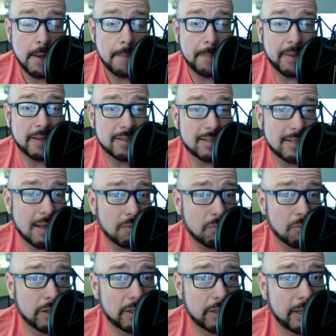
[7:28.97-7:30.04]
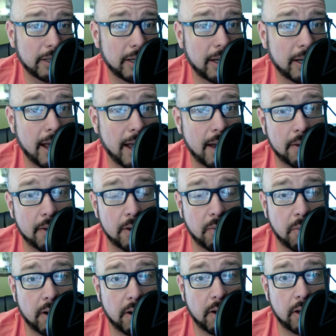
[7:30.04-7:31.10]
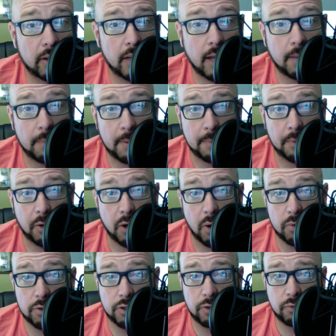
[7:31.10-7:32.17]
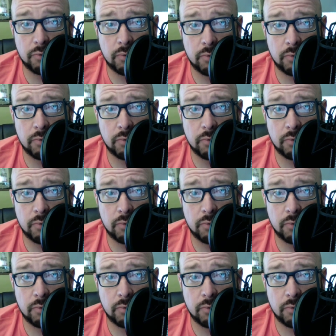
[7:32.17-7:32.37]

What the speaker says: Because it's not really an area where a lot of people go to,